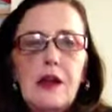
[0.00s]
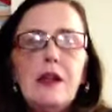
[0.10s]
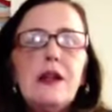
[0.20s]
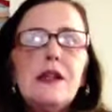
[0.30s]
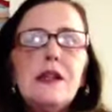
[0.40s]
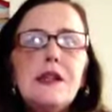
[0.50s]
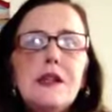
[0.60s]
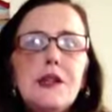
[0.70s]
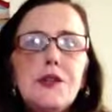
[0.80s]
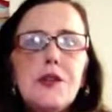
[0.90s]
This is an
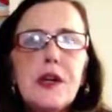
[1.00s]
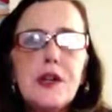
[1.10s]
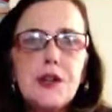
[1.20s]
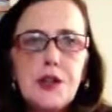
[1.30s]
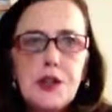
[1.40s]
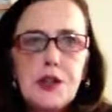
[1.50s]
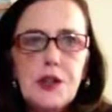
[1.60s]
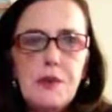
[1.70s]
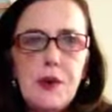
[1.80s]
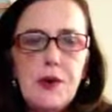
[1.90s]
introduction to the
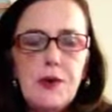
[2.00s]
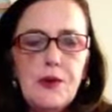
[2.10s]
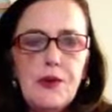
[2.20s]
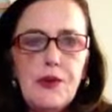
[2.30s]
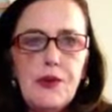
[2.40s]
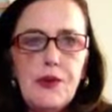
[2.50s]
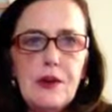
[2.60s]
bones.